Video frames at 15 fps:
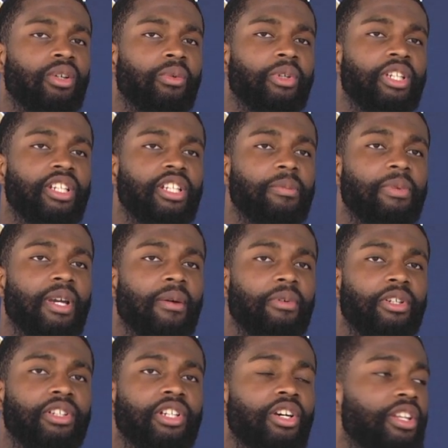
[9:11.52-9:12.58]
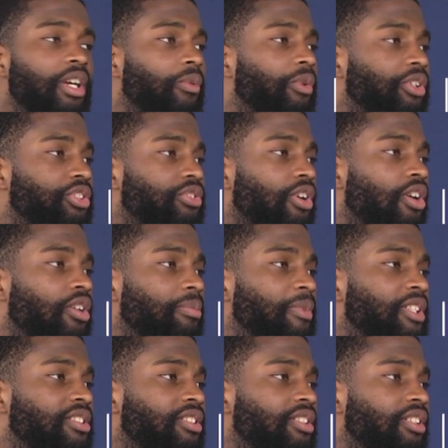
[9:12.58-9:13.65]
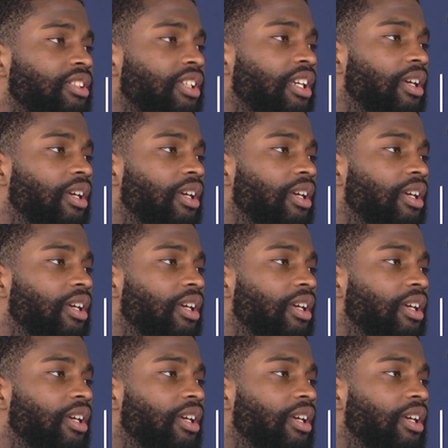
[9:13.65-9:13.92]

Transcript: We need to be able to know that we're strong mentally